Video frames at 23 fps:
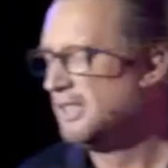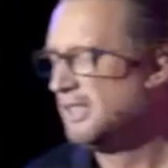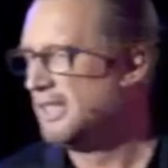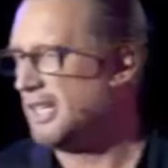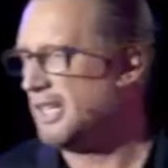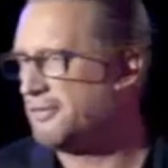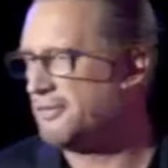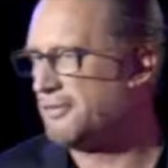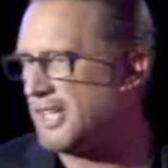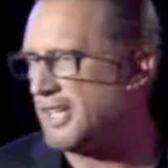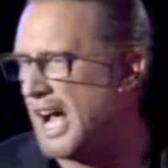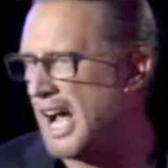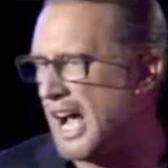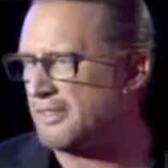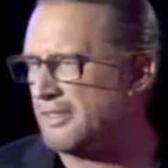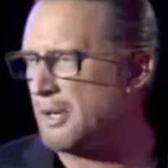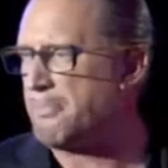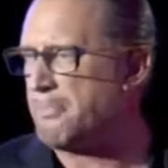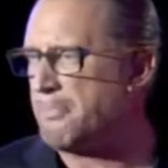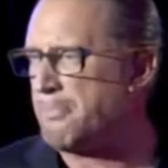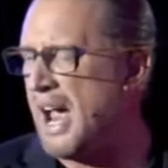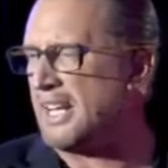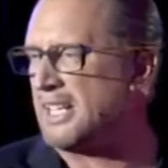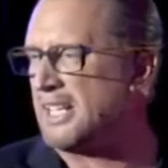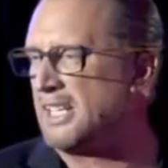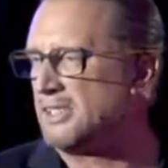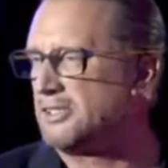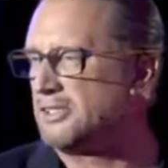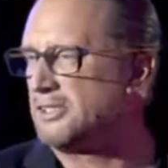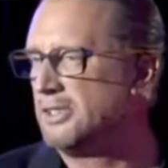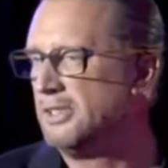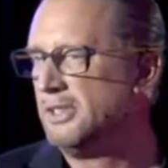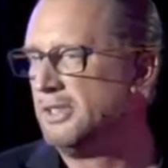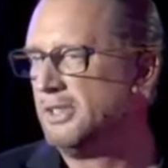if you got the
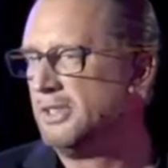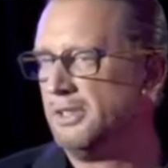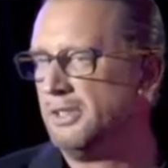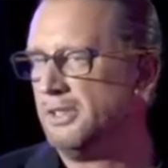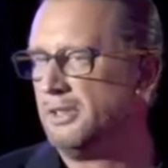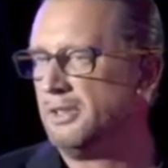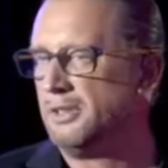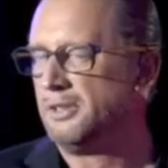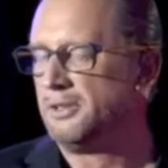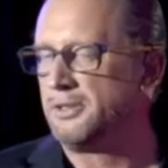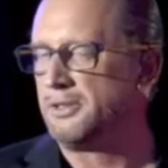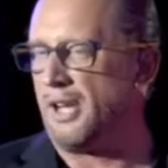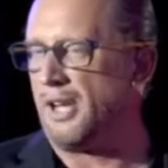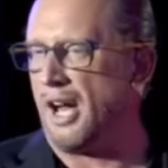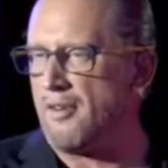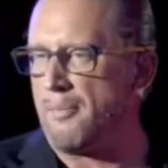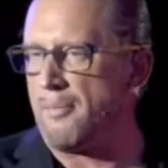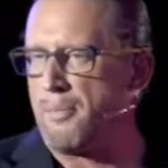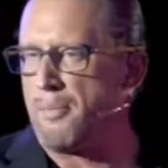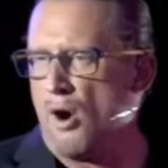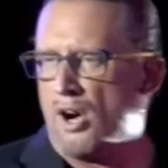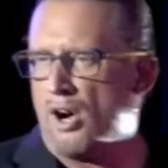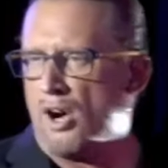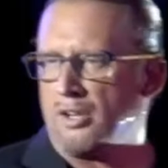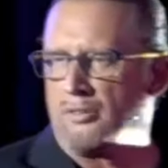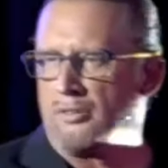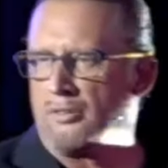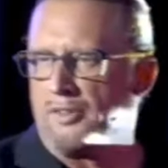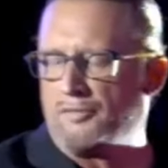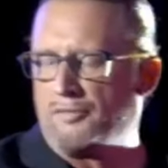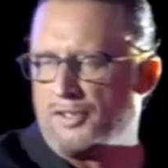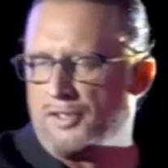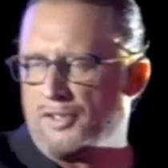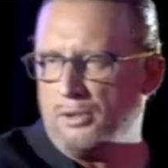package, you have a part of
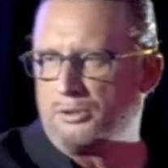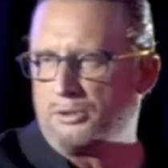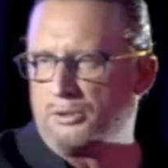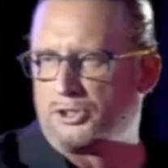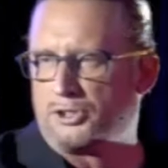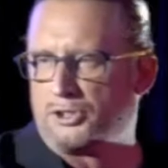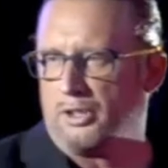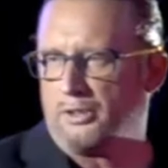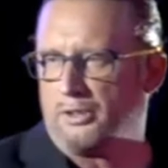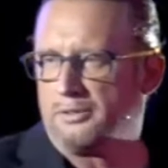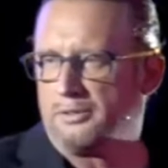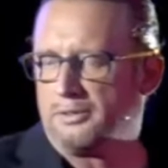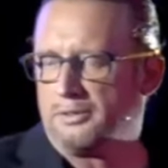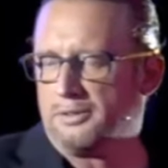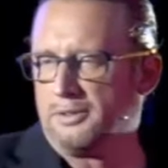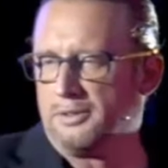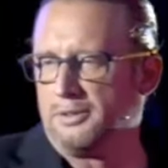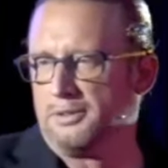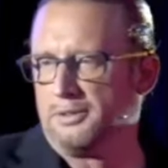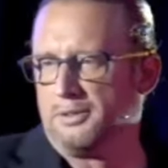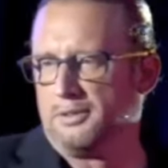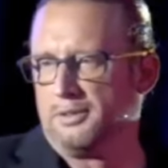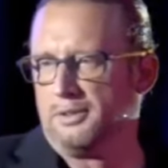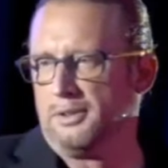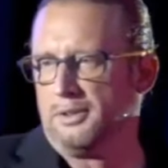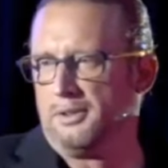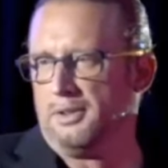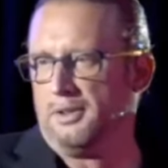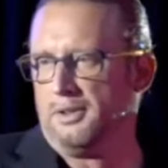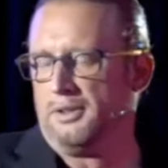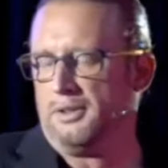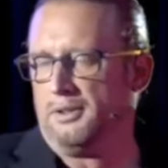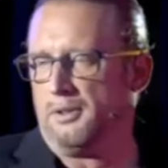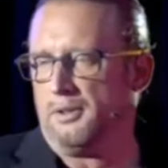the future.
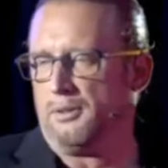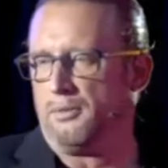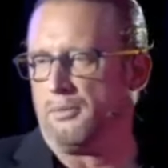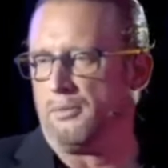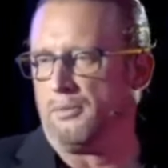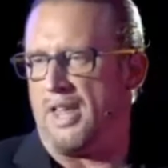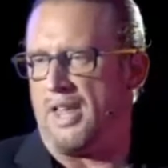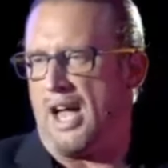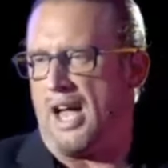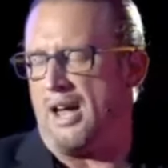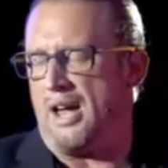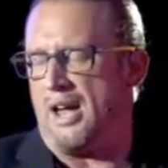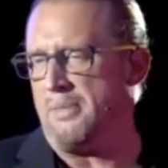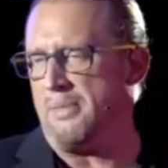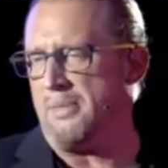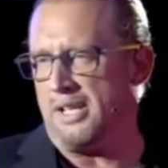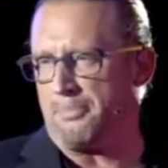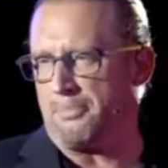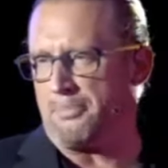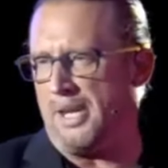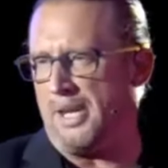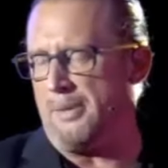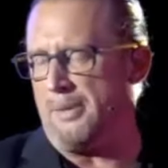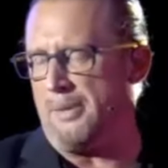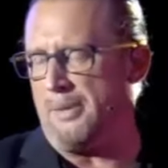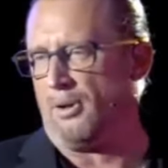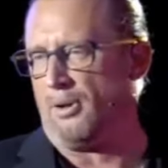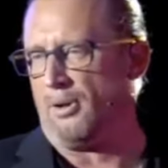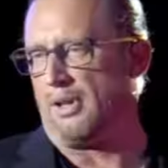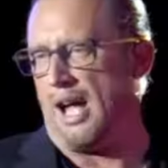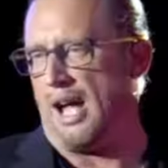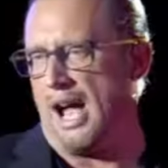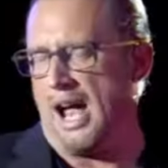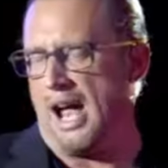When I meet
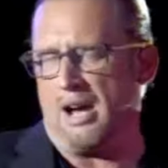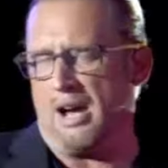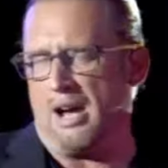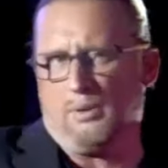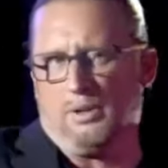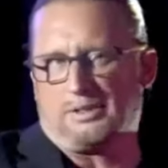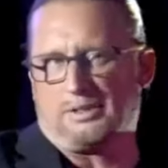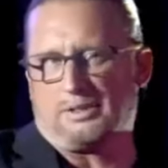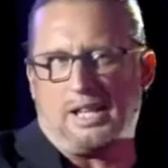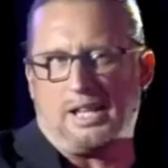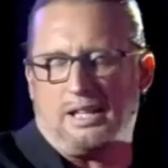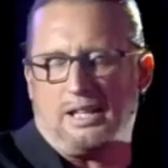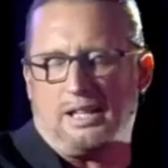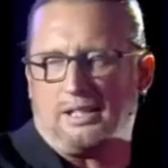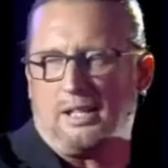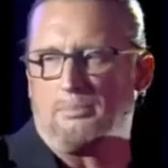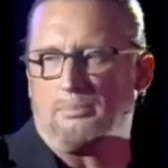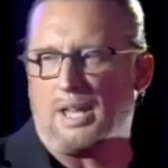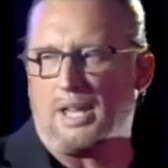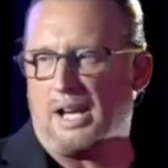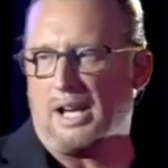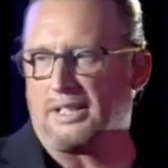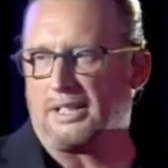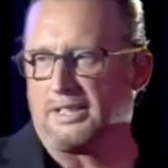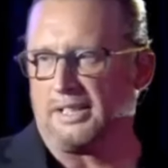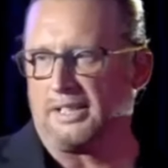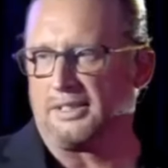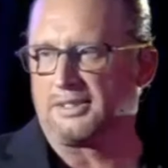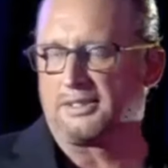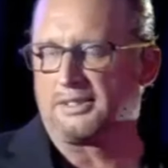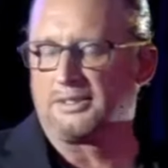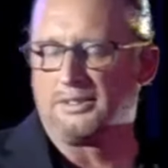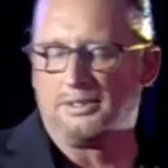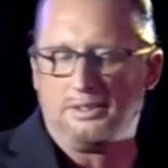people, I will tell them like
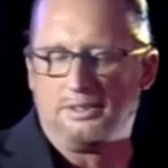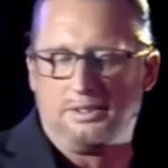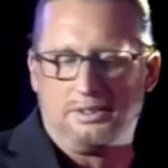this.